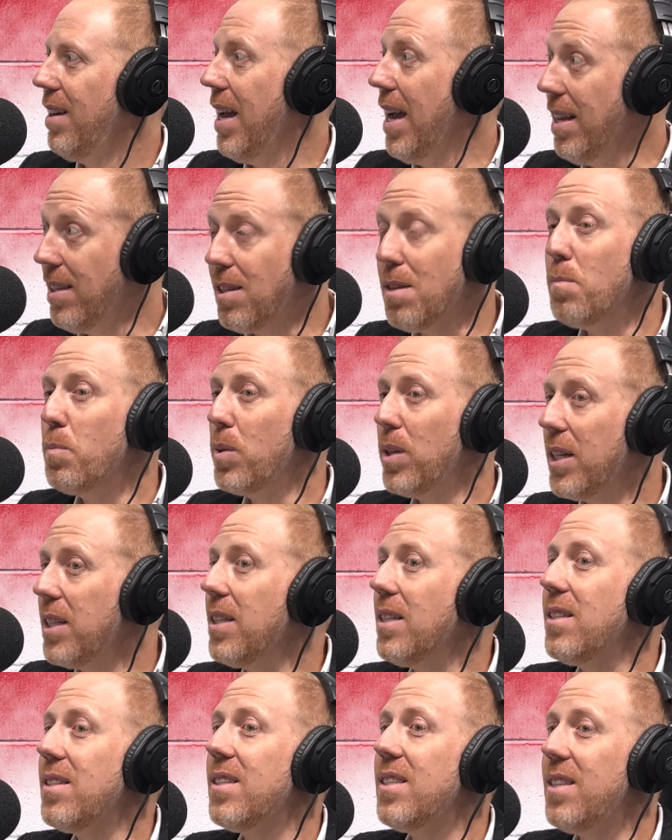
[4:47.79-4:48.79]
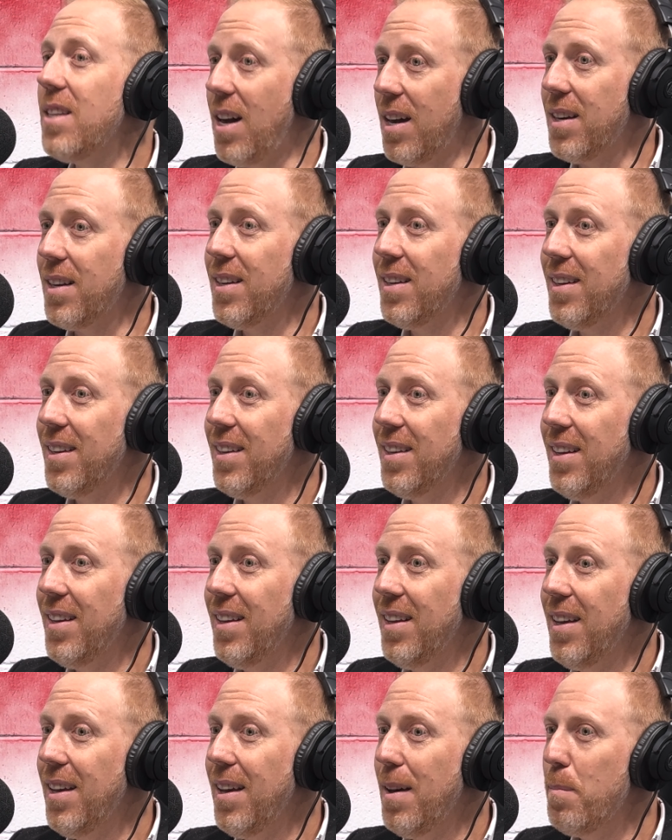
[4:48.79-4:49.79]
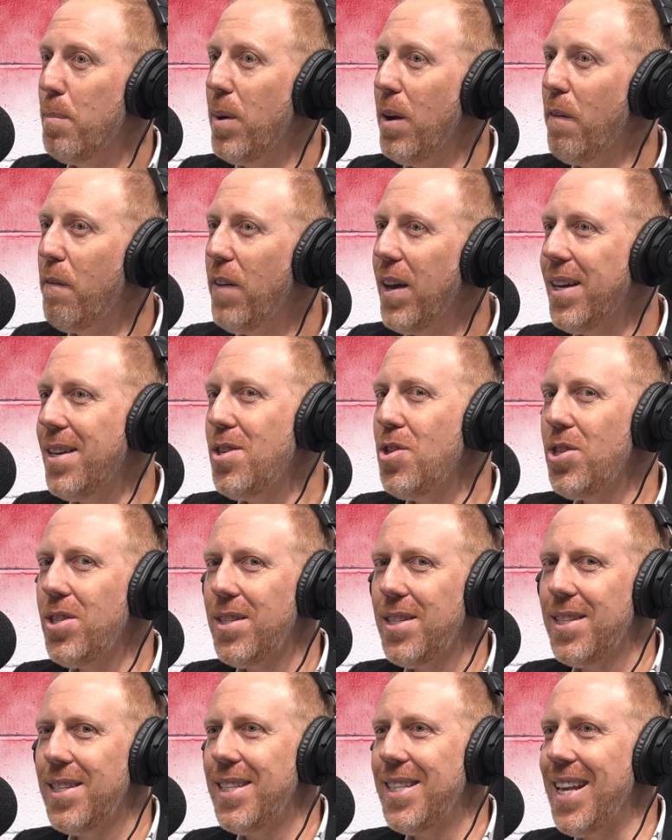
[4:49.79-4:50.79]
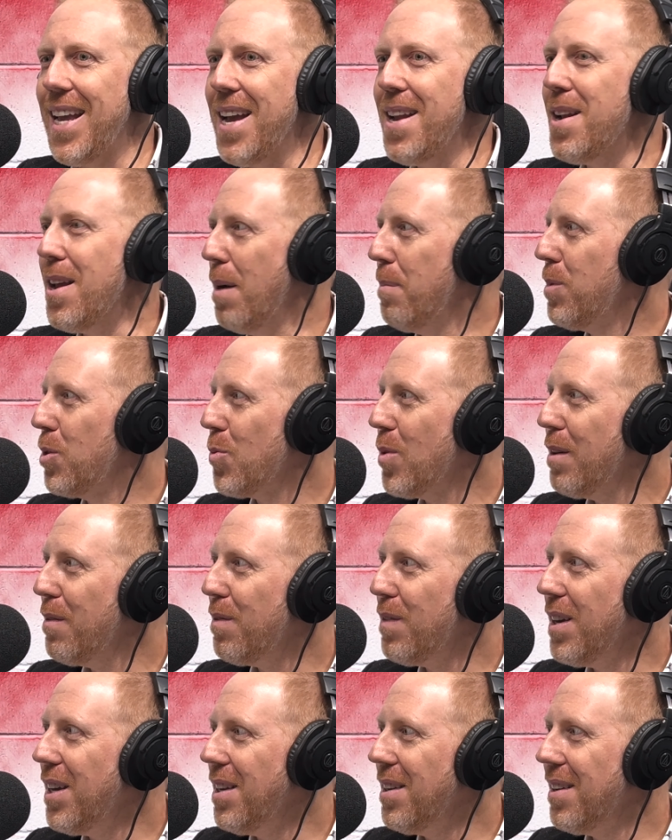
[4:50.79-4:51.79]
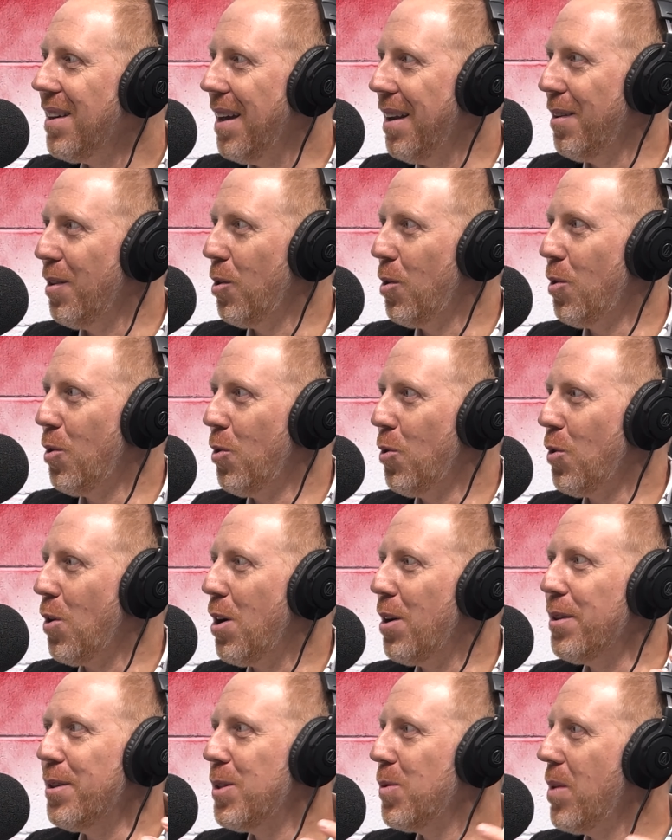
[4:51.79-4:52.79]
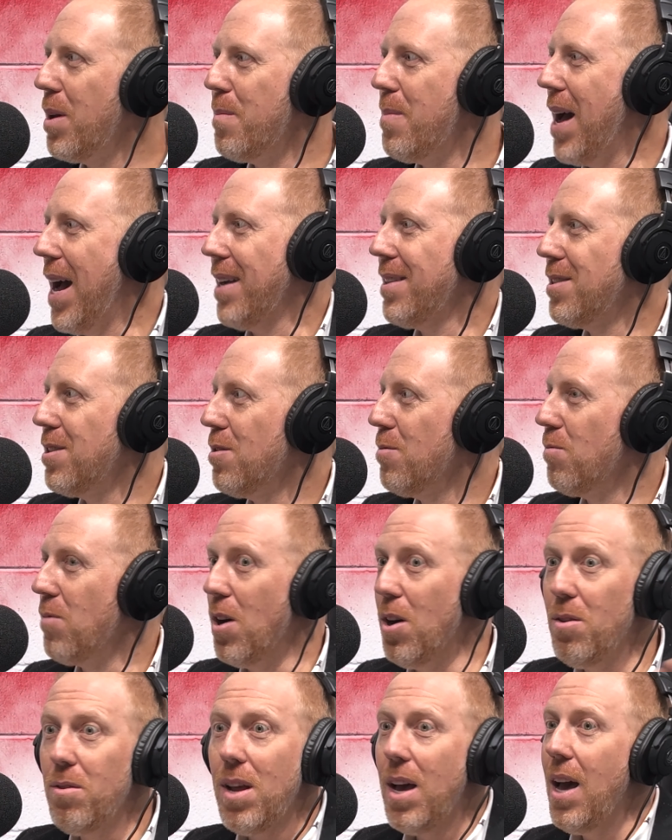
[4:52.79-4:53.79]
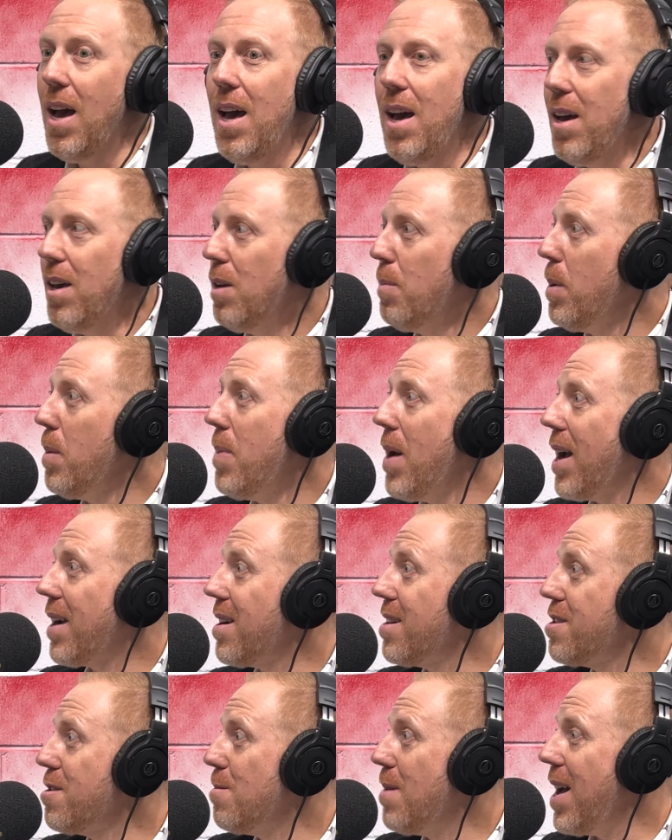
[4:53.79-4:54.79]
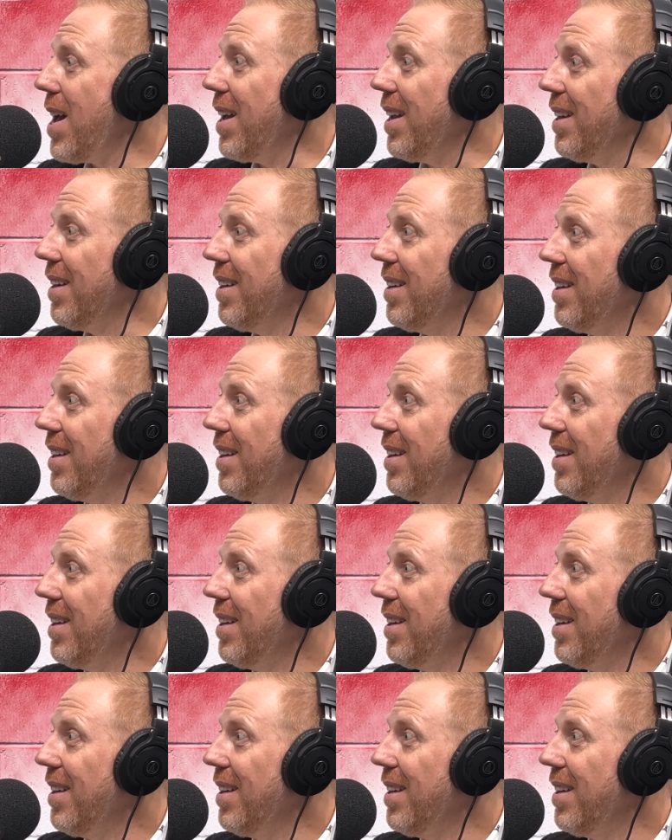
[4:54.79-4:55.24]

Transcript: It's completely stuck. But if it could just stand up three feet and crawl its way back to the road, you'd be back on your way.